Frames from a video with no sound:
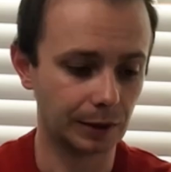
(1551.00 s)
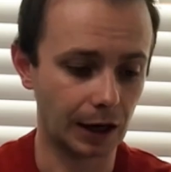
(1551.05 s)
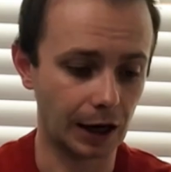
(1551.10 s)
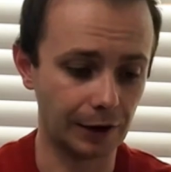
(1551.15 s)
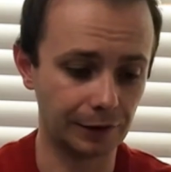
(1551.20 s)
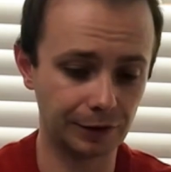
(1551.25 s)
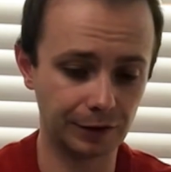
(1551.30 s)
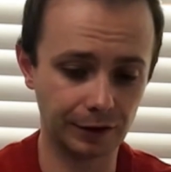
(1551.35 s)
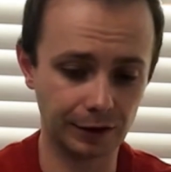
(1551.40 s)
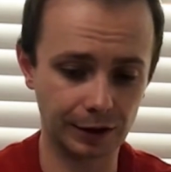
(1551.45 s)

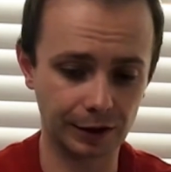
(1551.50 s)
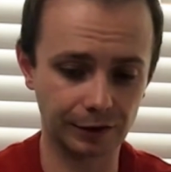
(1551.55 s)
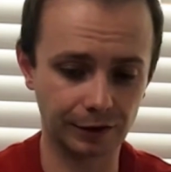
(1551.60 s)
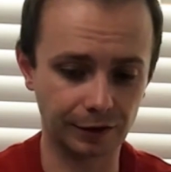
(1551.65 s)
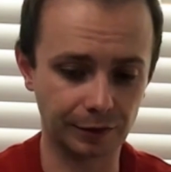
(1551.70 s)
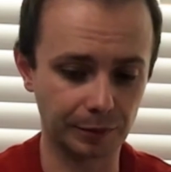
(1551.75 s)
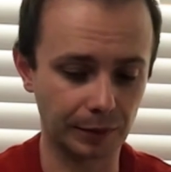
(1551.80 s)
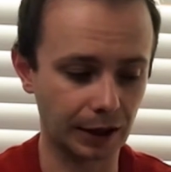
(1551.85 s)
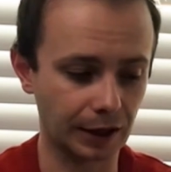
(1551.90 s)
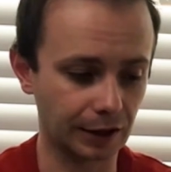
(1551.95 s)
Obviously, because
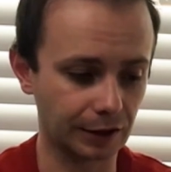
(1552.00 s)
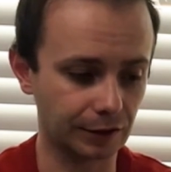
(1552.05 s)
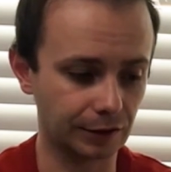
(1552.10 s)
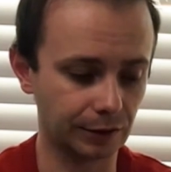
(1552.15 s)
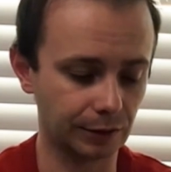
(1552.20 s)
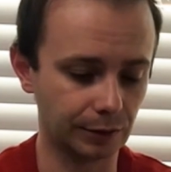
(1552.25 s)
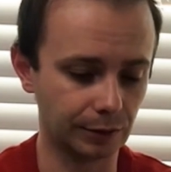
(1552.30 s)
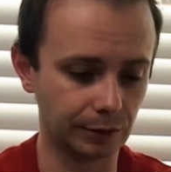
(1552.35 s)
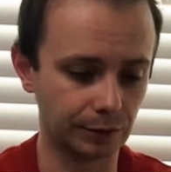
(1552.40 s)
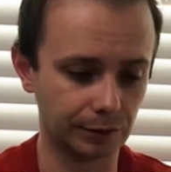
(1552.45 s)
this Mark
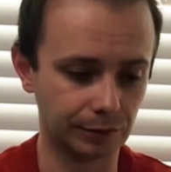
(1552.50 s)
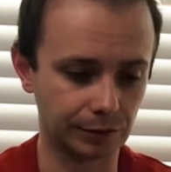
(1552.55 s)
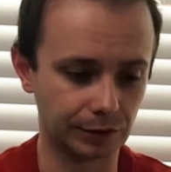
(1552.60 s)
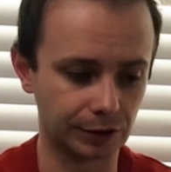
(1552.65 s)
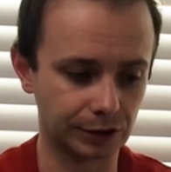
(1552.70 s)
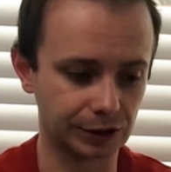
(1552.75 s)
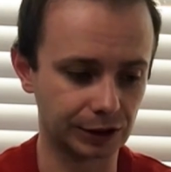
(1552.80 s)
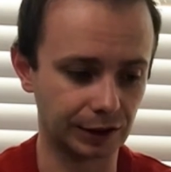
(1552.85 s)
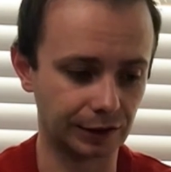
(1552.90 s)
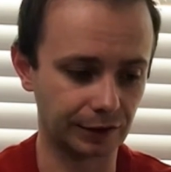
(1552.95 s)
II
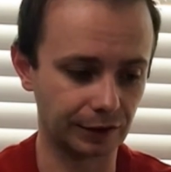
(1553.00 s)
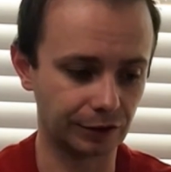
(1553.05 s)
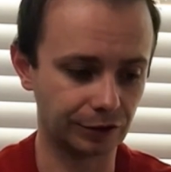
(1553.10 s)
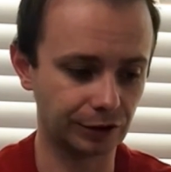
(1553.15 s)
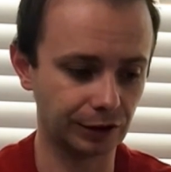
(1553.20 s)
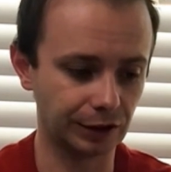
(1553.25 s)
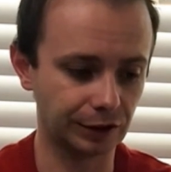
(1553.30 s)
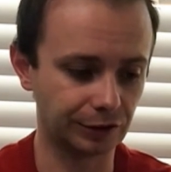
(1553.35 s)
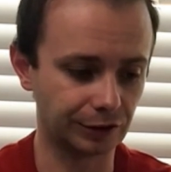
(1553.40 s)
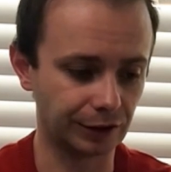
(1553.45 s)
version is a
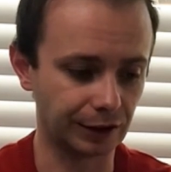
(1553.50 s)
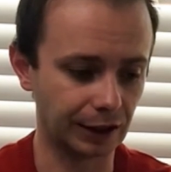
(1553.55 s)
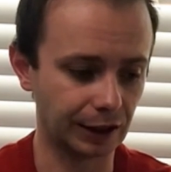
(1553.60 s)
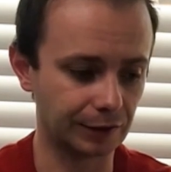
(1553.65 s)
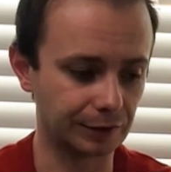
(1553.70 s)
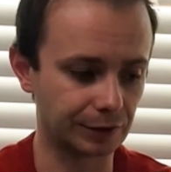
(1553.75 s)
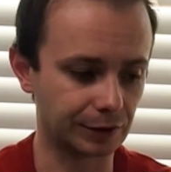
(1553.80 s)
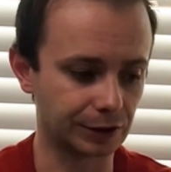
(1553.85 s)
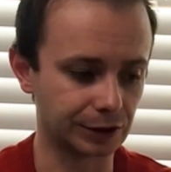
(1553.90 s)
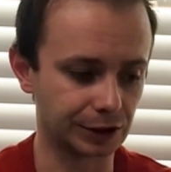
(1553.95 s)
338
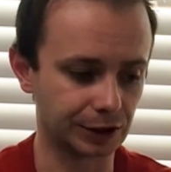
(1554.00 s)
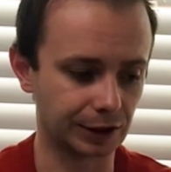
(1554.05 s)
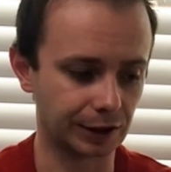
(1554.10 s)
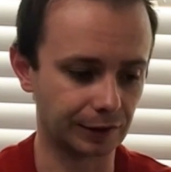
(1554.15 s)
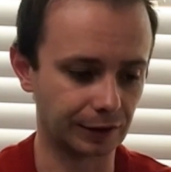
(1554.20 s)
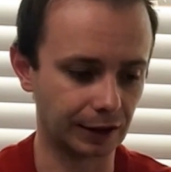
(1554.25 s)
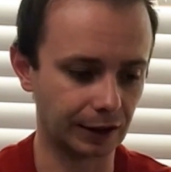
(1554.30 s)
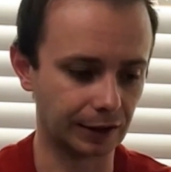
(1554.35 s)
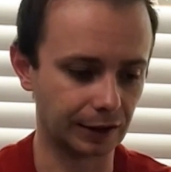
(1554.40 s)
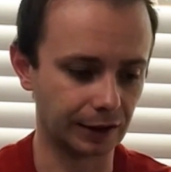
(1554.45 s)
version of
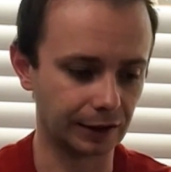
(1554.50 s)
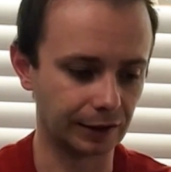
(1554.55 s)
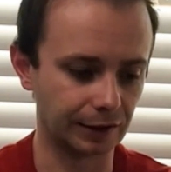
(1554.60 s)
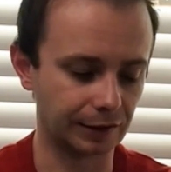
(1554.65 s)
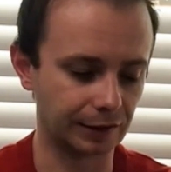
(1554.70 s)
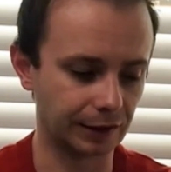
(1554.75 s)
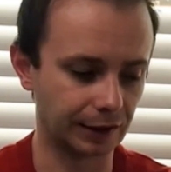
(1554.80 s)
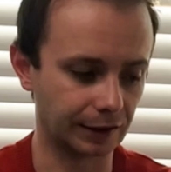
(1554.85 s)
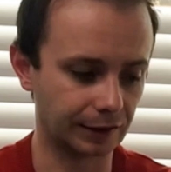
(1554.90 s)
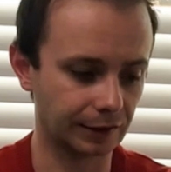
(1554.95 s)
the
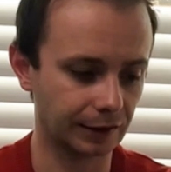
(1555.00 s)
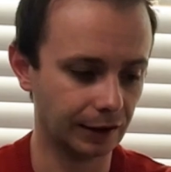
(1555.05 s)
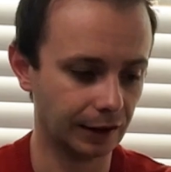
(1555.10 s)
N96,